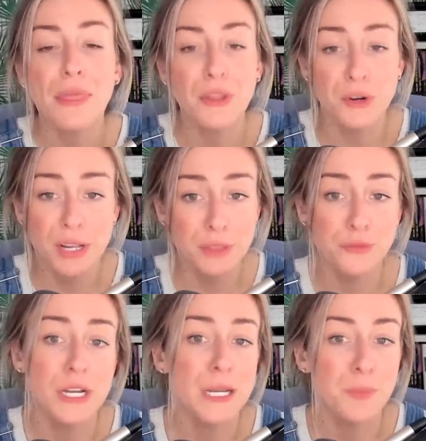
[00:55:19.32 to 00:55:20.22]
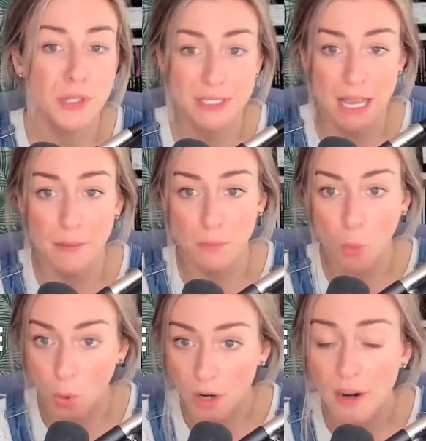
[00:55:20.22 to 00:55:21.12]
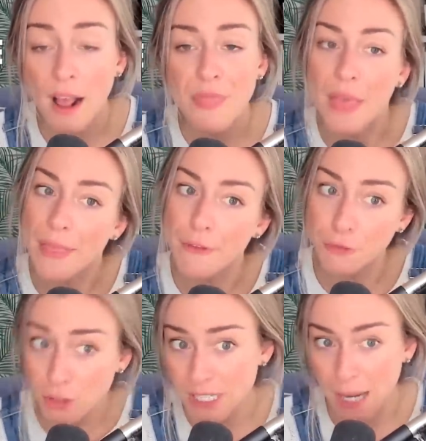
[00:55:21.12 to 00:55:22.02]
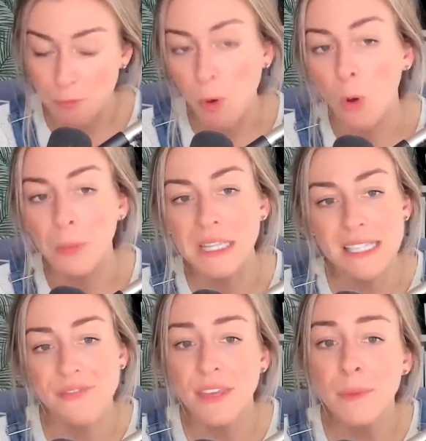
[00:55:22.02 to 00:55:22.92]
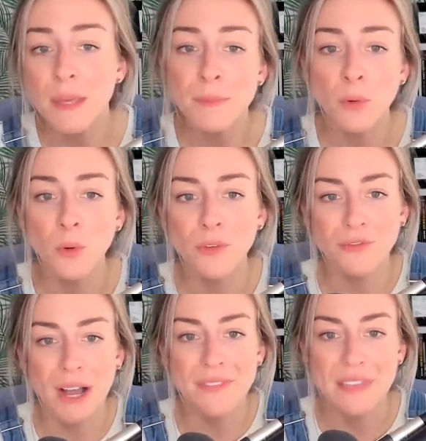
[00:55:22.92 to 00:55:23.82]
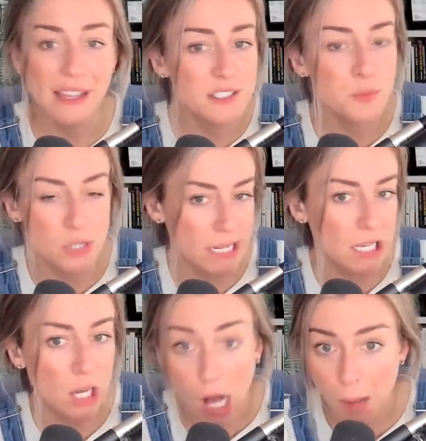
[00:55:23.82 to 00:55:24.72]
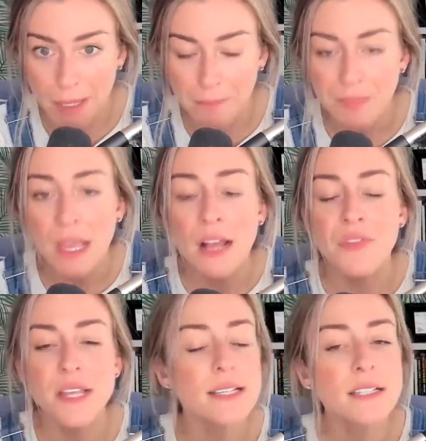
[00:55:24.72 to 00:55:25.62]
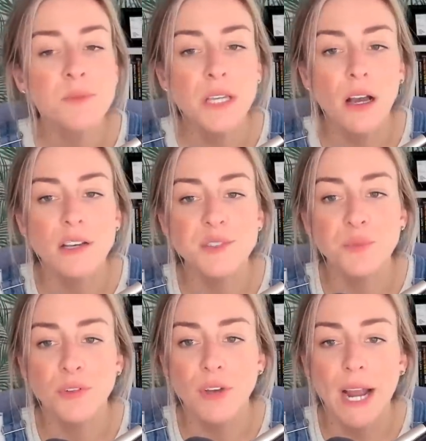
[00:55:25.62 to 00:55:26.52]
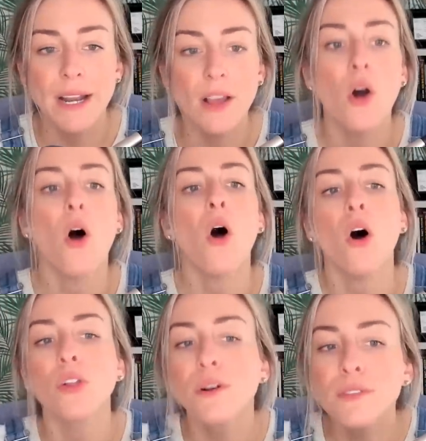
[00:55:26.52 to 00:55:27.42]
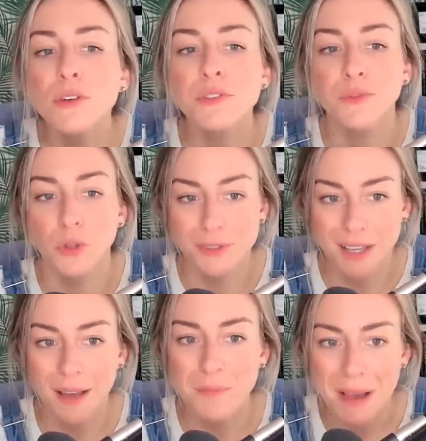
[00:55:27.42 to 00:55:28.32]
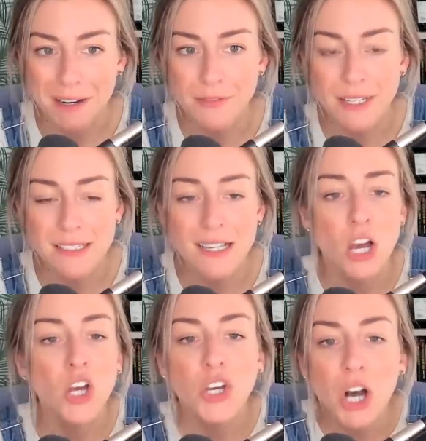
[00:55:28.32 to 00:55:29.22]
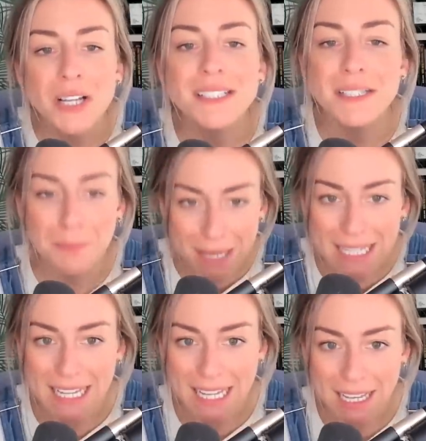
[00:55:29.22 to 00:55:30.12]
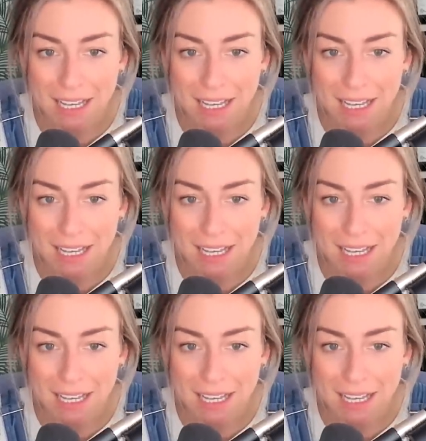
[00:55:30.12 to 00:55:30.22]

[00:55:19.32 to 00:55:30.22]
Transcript: 33% more than the full time role because I think people will find that's pretty common. This is because providing all of those full time benefits costs money.